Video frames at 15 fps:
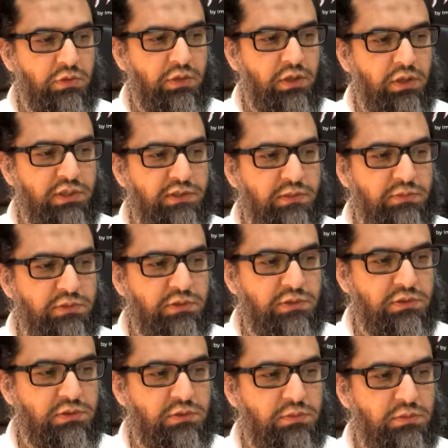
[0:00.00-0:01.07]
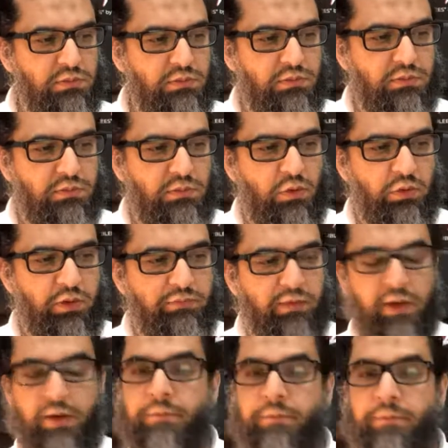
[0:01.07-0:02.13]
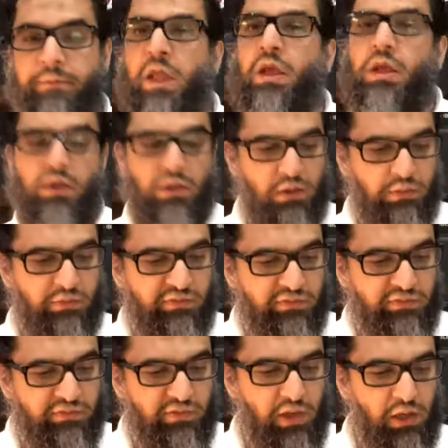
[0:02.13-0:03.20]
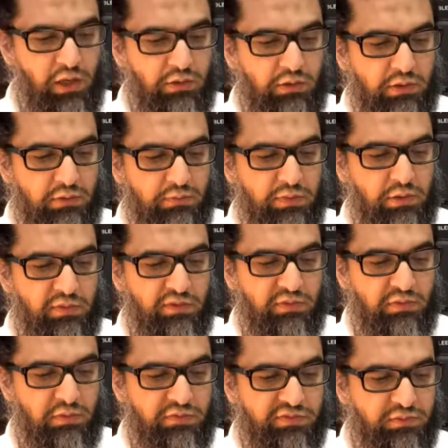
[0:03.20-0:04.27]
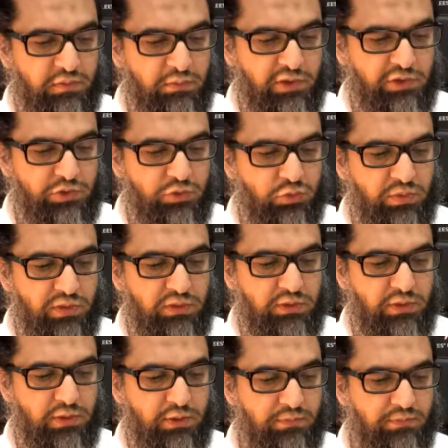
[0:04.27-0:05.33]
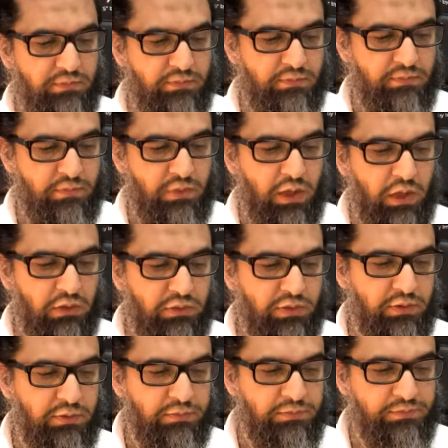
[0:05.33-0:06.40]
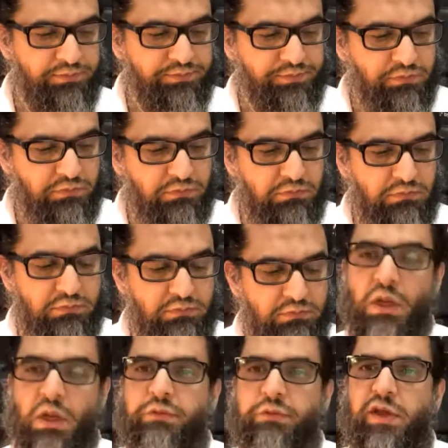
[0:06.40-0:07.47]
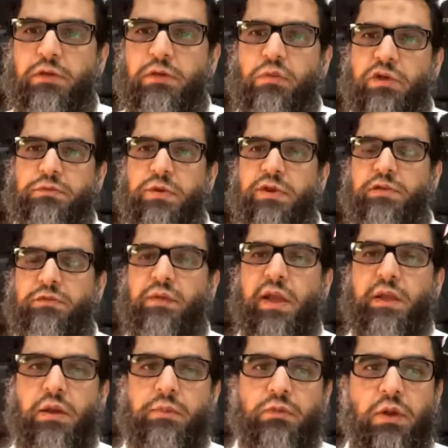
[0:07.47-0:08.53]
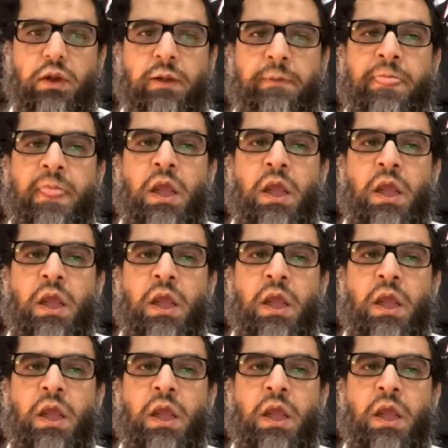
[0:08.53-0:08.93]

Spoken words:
guys, okay, fine. I'm just saying that maybe there was some issue with how the feed was, but it's fine, alhamdulillah.